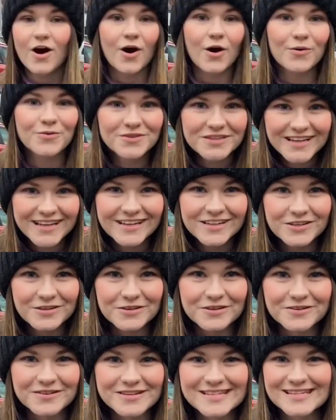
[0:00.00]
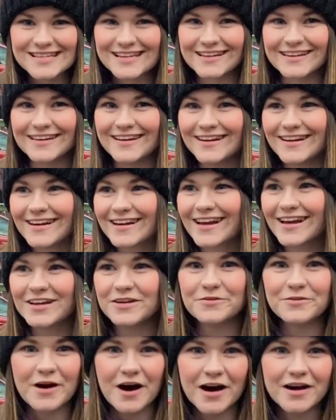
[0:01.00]
Only in New York City can
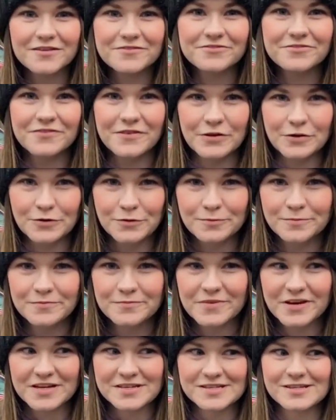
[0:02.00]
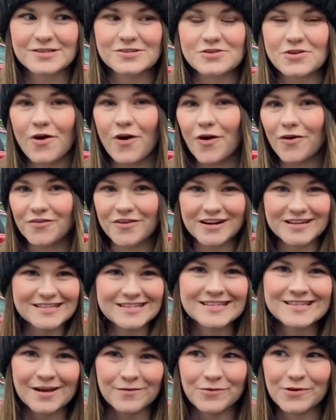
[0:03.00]
you not film because there's already
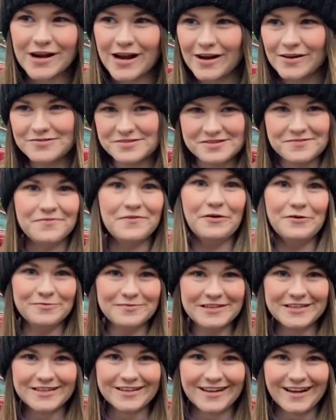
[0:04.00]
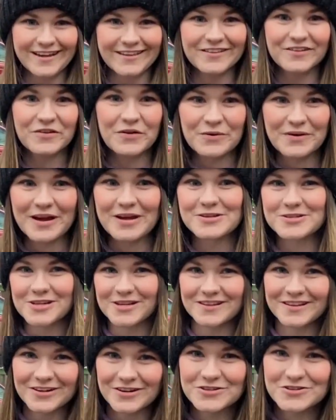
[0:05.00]
someone else filming in the location
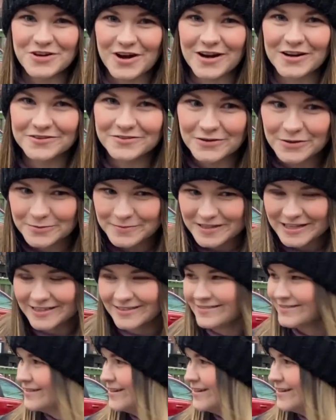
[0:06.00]
that you're trying to film in.